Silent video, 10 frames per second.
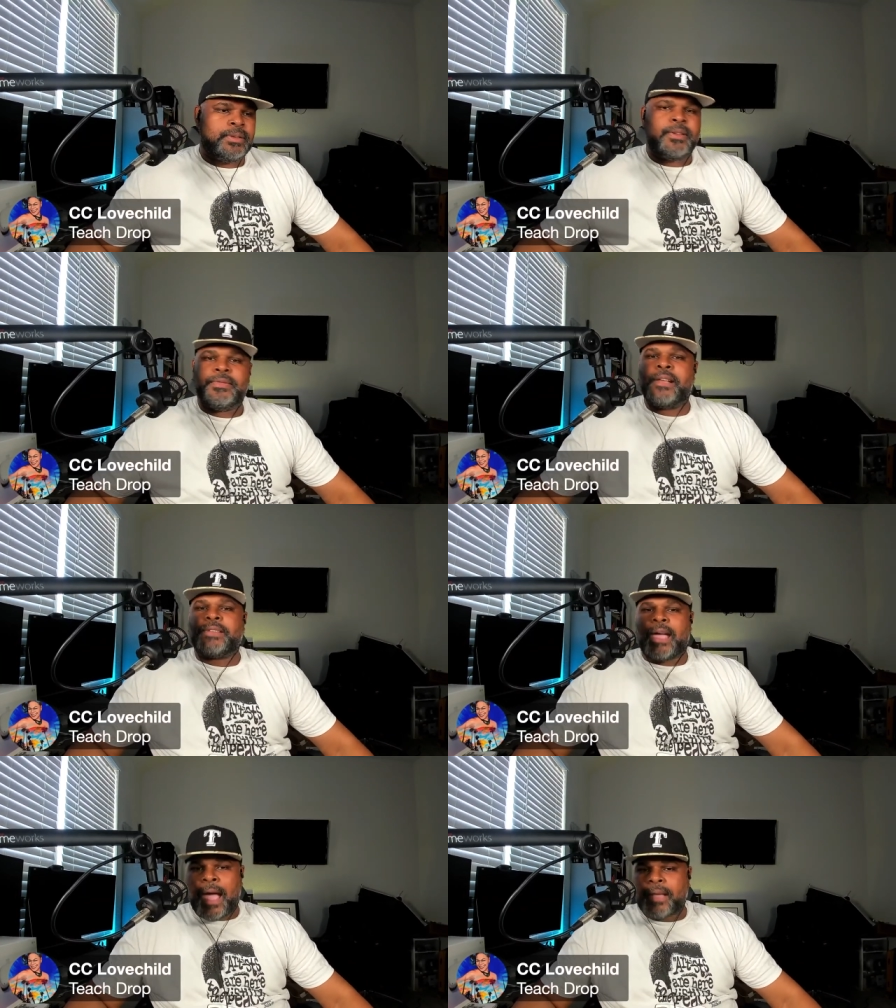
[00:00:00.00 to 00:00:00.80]
that's
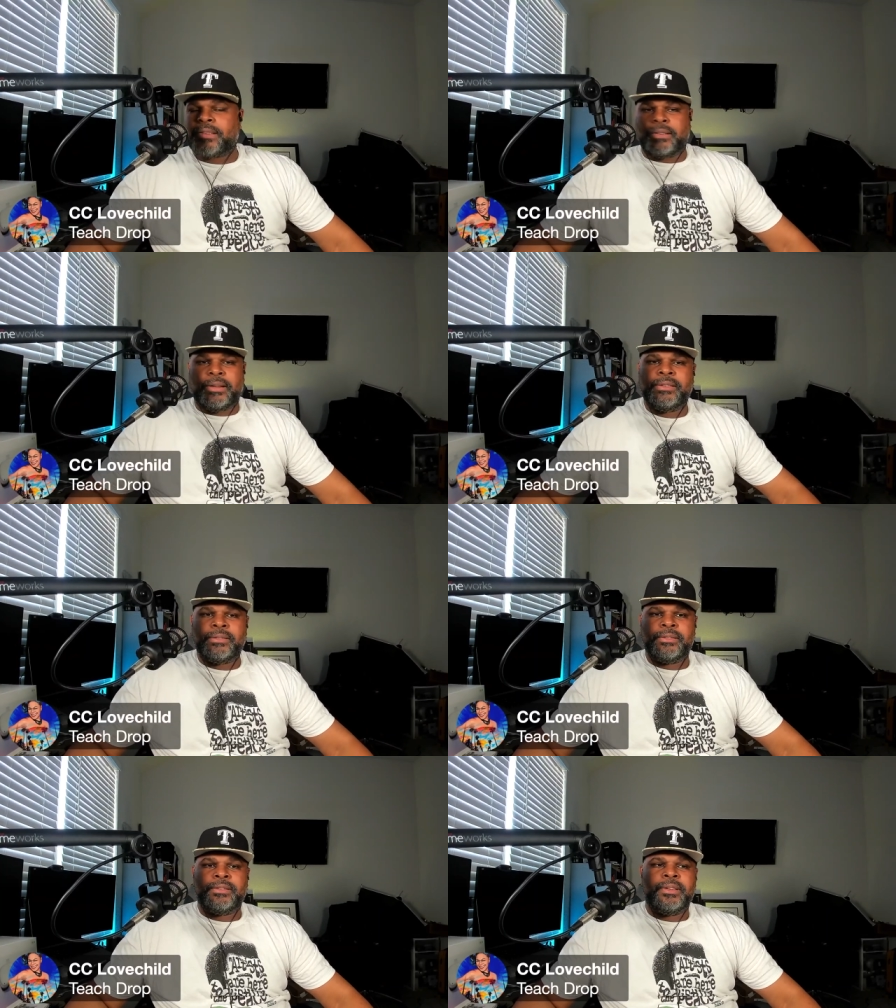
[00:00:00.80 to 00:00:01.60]
actually
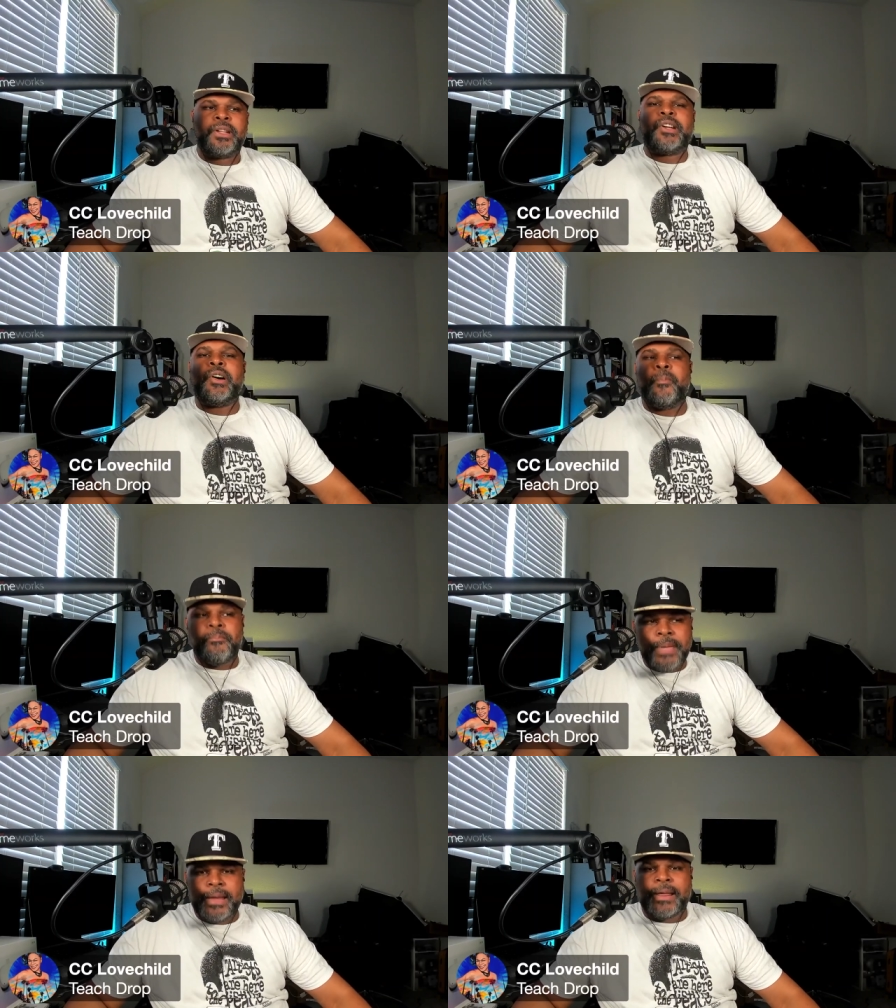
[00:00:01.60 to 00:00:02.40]

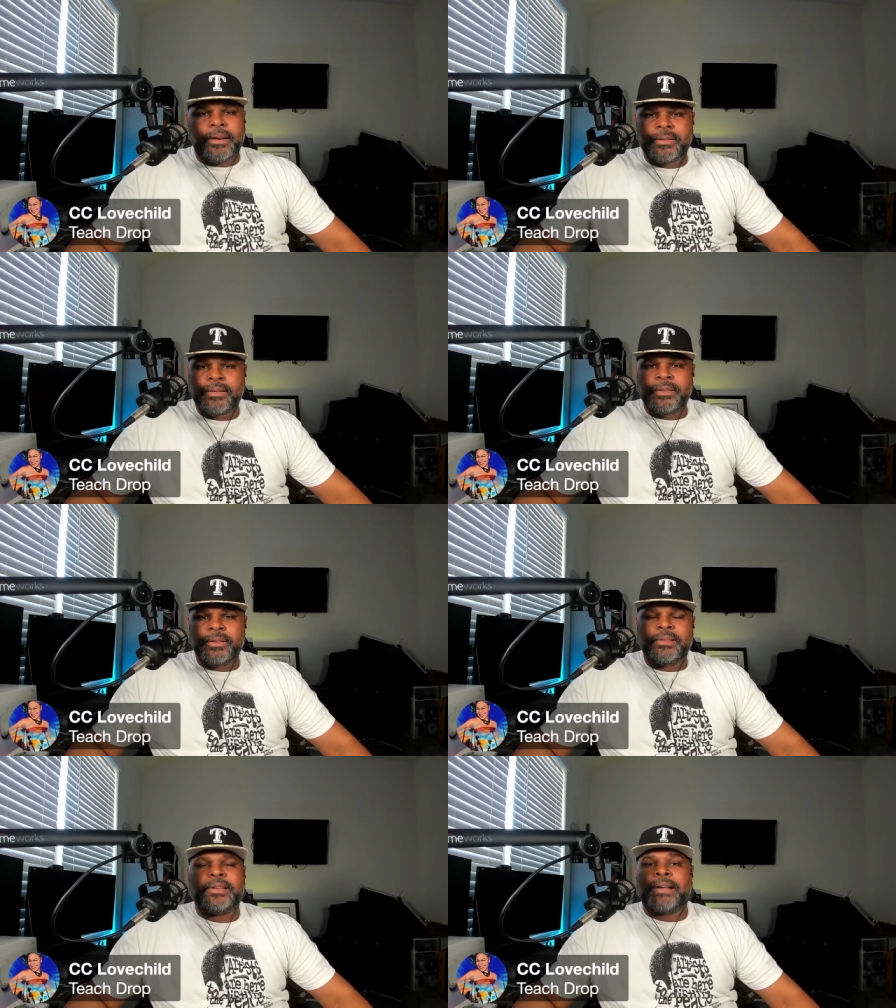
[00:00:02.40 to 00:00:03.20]
committed
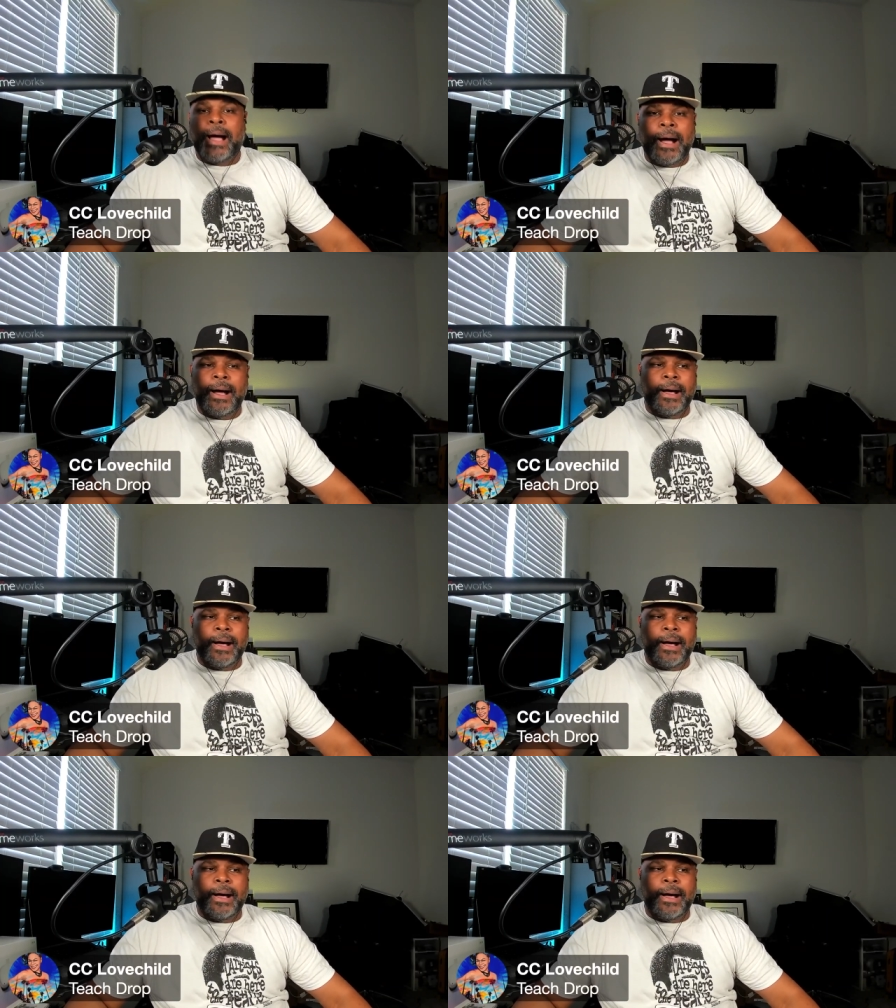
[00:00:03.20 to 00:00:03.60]
to God.